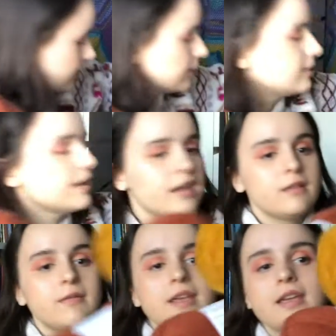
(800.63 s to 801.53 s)
in
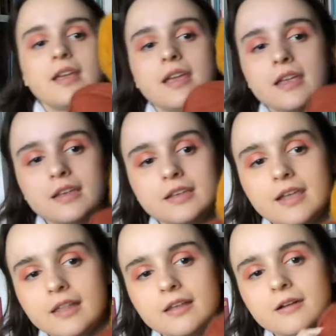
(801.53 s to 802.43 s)
navy, in
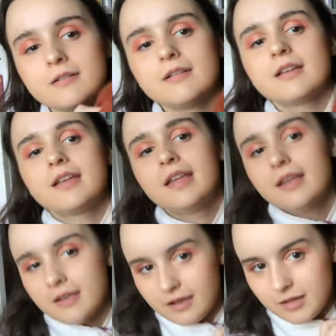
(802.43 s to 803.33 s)
yellow.
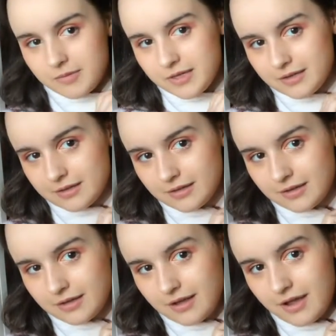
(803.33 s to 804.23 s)
I mean,
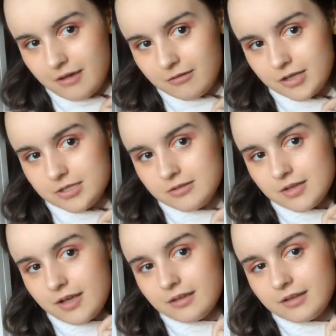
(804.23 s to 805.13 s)
how could you
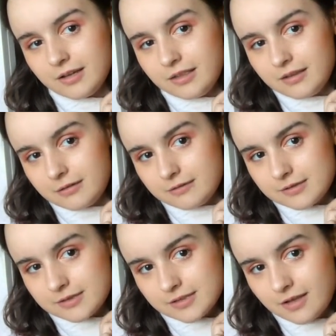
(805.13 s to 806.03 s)
not? Look at
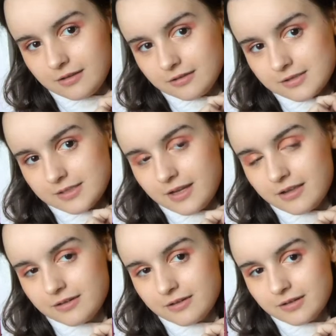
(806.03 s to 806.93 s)
those colors
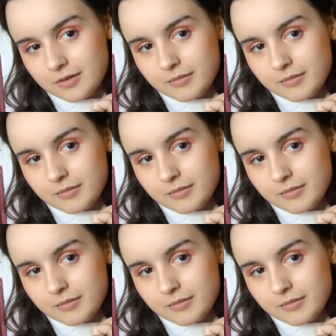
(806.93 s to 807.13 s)
together.